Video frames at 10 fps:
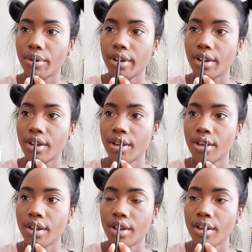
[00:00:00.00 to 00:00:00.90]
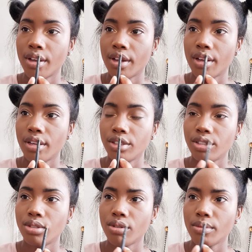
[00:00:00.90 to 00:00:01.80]
But it's just
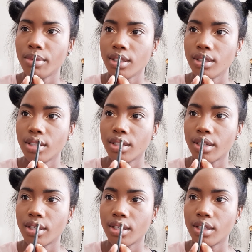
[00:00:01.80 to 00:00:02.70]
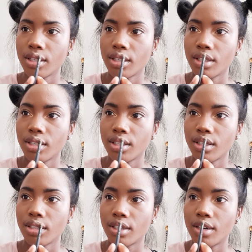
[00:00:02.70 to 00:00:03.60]
so amazing. Like,
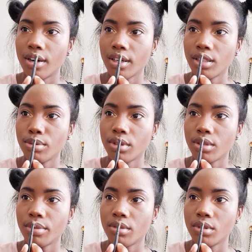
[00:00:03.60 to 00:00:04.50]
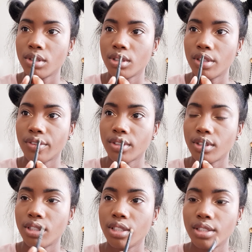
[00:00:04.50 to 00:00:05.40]
God is putting people in different
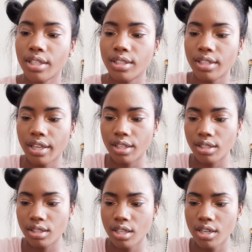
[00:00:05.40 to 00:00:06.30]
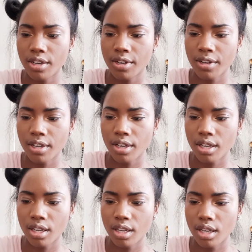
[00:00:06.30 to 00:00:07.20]
seasons, and
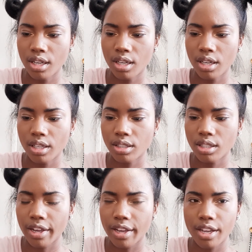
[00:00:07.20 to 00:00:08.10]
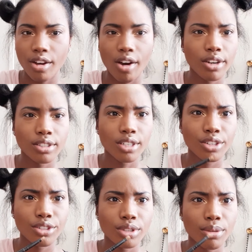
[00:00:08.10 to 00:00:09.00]
it's like God is going to
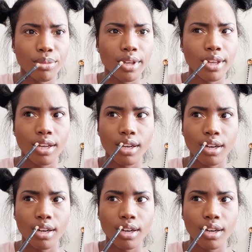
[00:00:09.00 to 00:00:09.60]
do something.